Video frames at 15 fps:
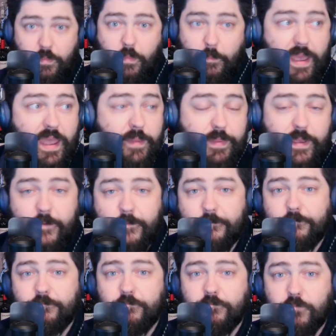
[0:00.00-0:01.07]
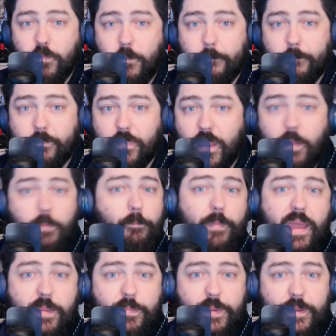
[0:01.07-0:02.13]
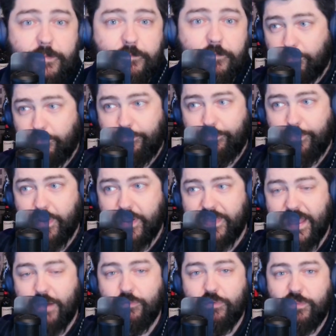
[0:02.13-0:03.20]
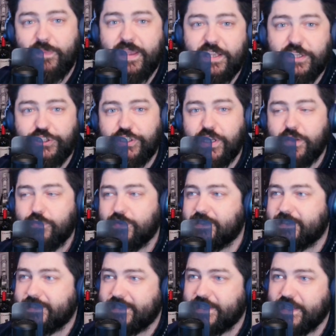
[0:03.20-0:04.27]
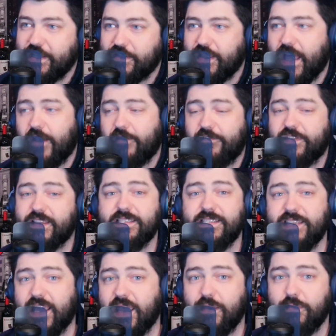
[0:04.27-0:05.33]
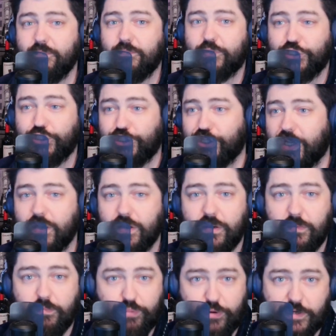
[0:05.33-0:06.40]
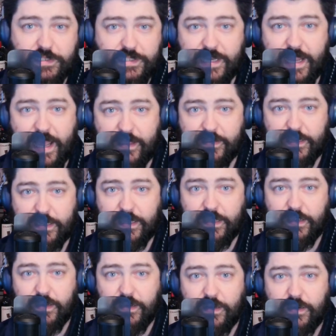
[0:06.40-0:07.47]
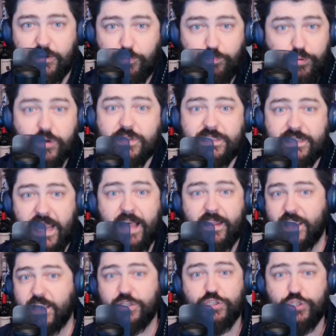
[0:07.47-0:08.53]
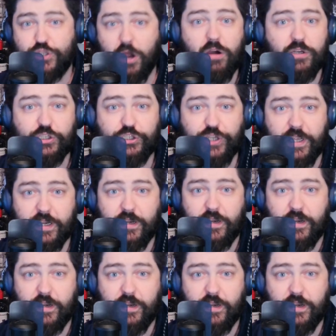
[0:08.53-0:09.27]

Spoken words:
Maybe. Maybe. But that would mean she would still have the same shit personality. Her personality is dog shit.